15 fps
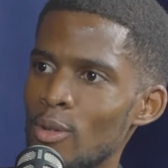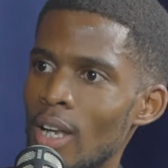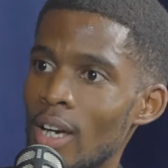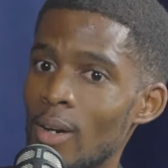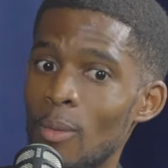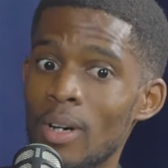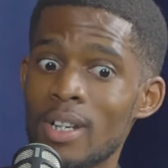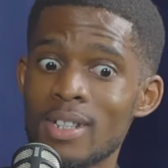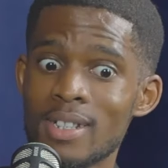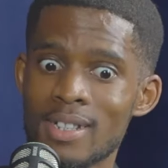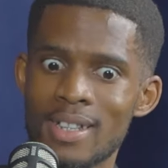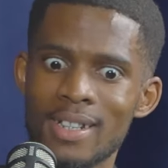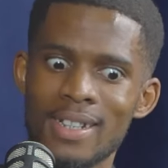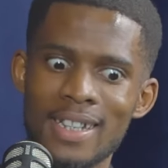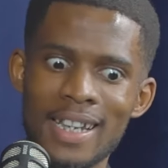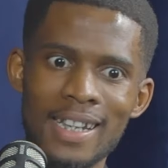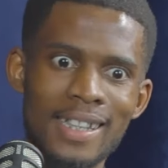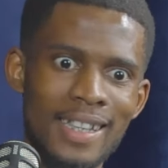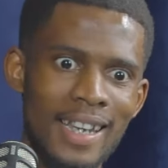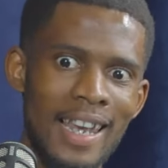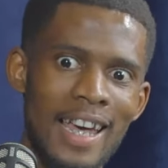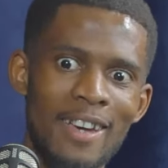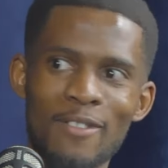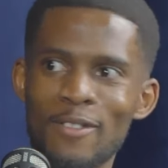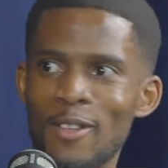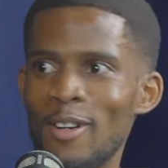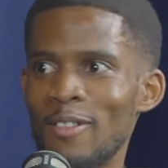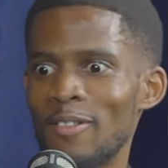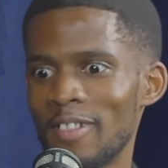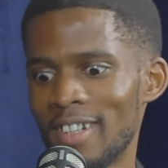Like, what is the day in the life
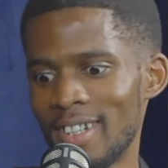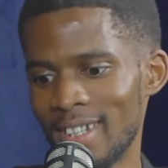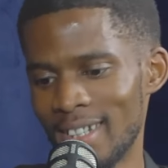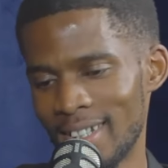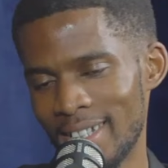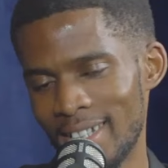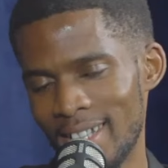of a